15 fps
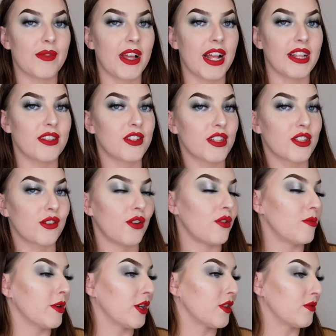it's just cool
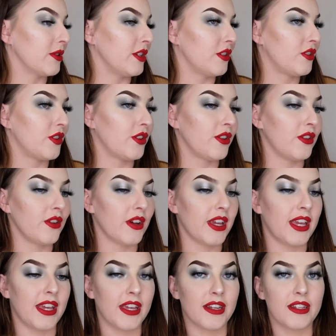because when you turn your
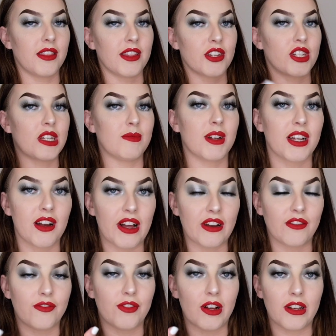head, the shimmer kind
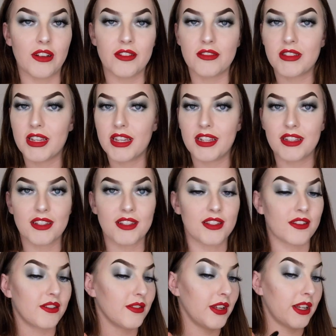of follows it,
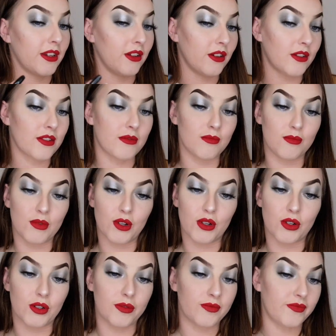so it looks
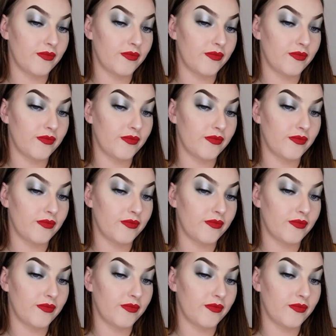more,